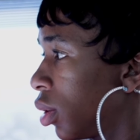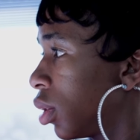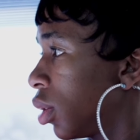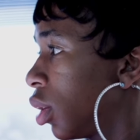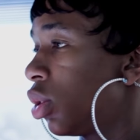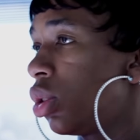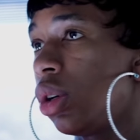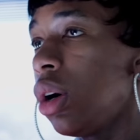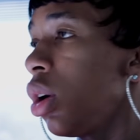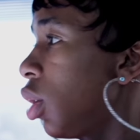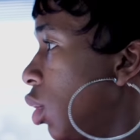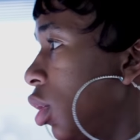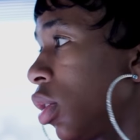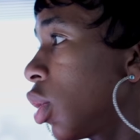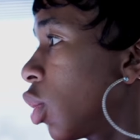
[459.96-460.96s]

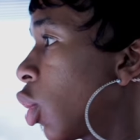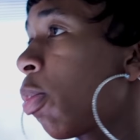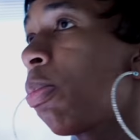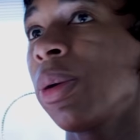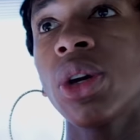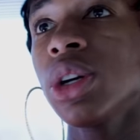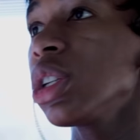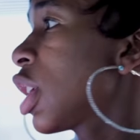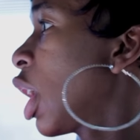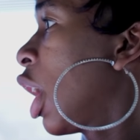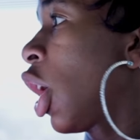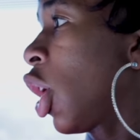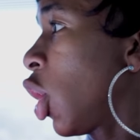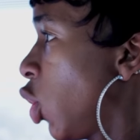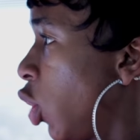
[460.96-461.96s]
No. Because
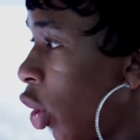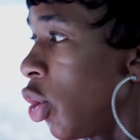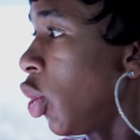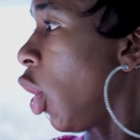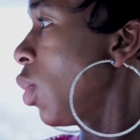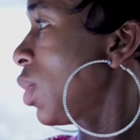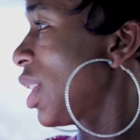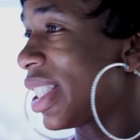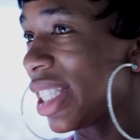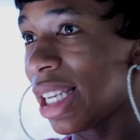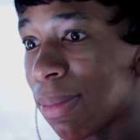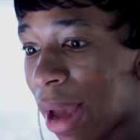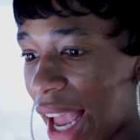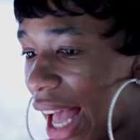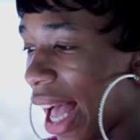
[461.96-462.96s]
your nose is in
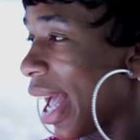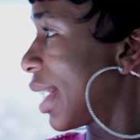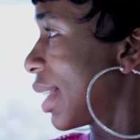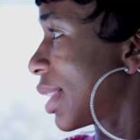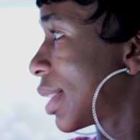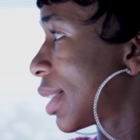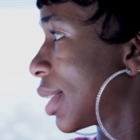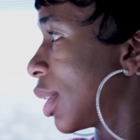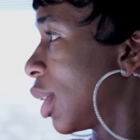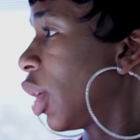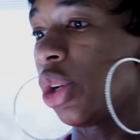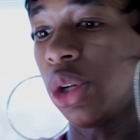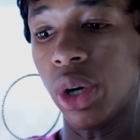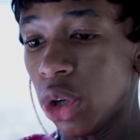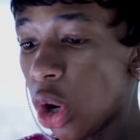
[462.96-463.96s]
my eyes.
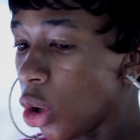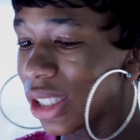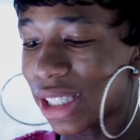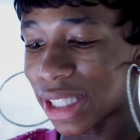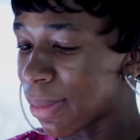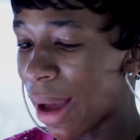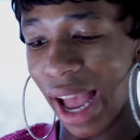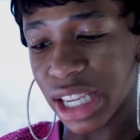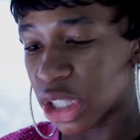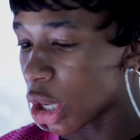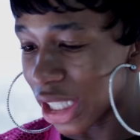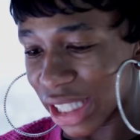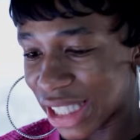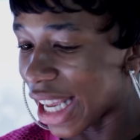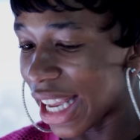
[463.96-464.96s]
You're
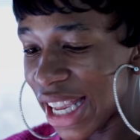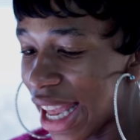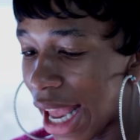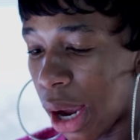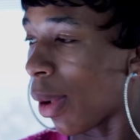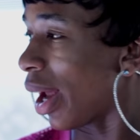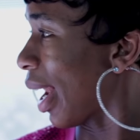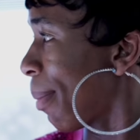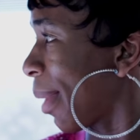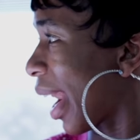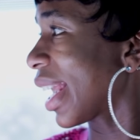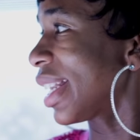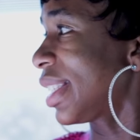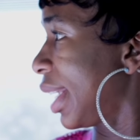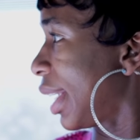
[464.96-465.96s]
seeing here when I'm
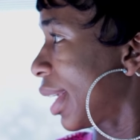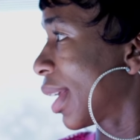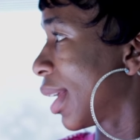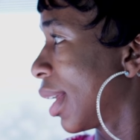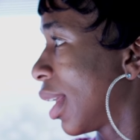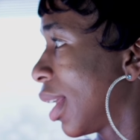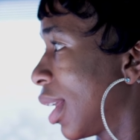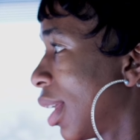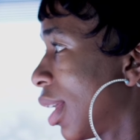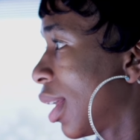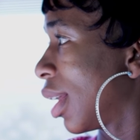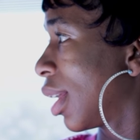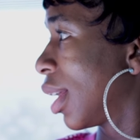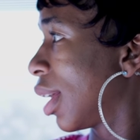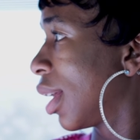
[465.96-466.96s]
writing.
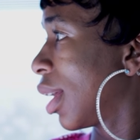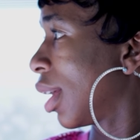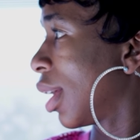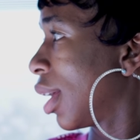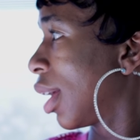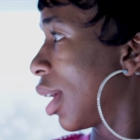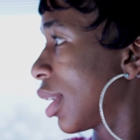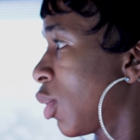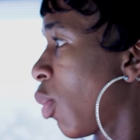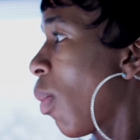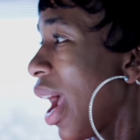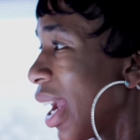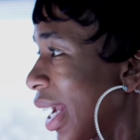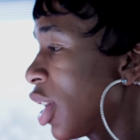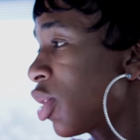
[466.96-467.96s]

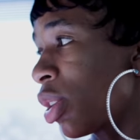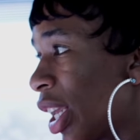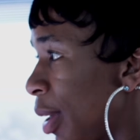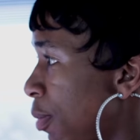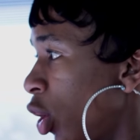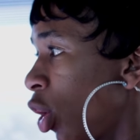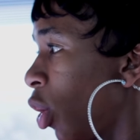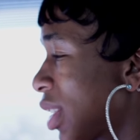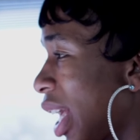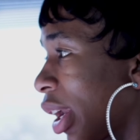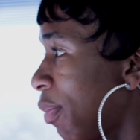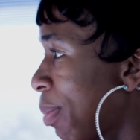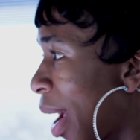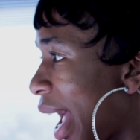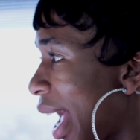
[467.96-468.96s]
Why can't you keep your nose out of
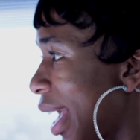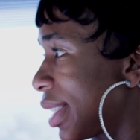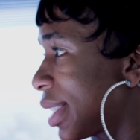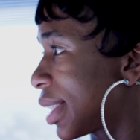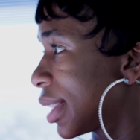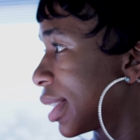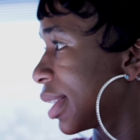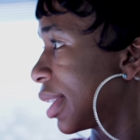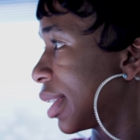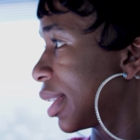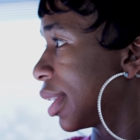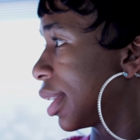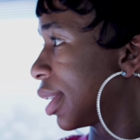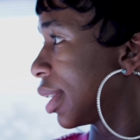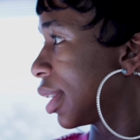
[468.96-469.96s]
my eyes? Yeah,
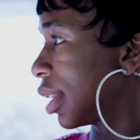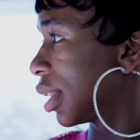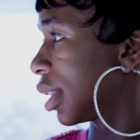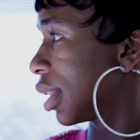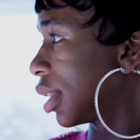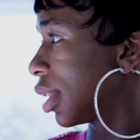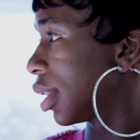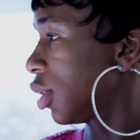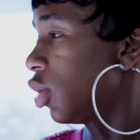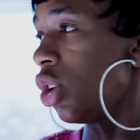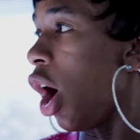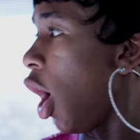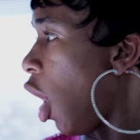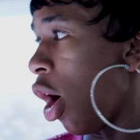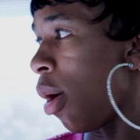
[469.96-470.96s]
see, man. It's
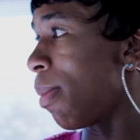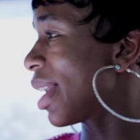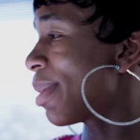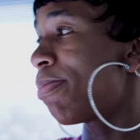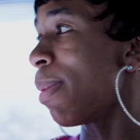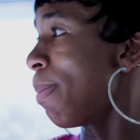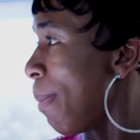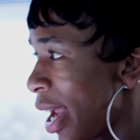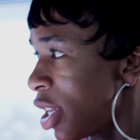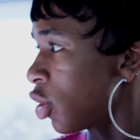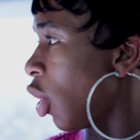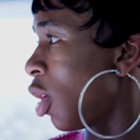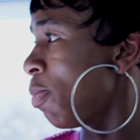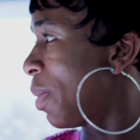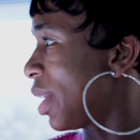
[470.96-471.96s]
not that deep. No, man. Mind your
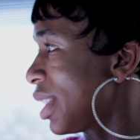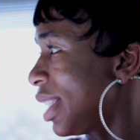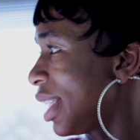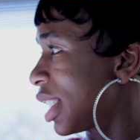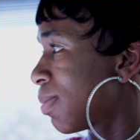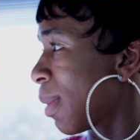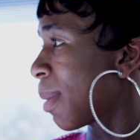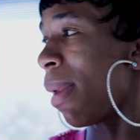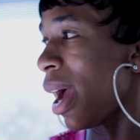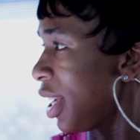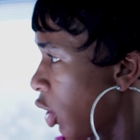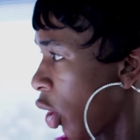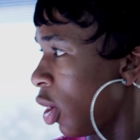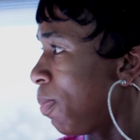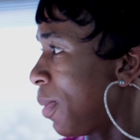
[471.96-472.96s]
own business, man. Mind
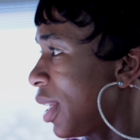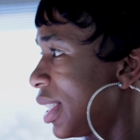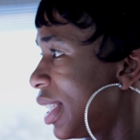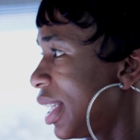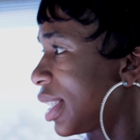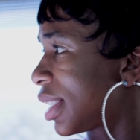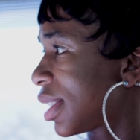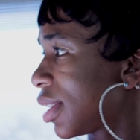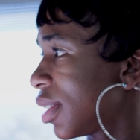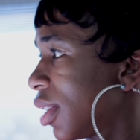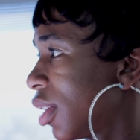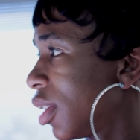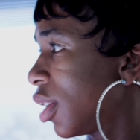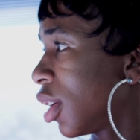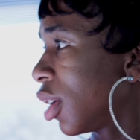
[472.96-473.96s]
your own business.
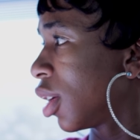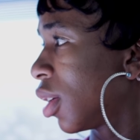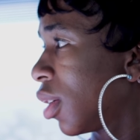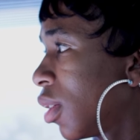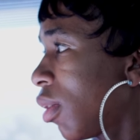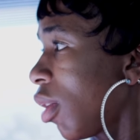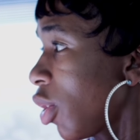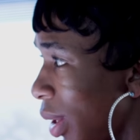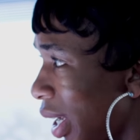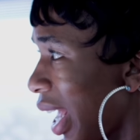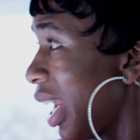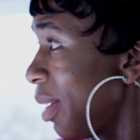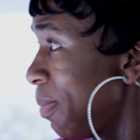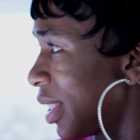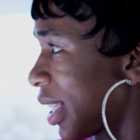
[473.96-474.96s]
Or you want to
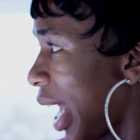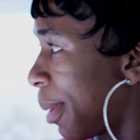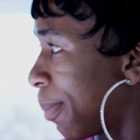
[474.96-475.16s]
help me type?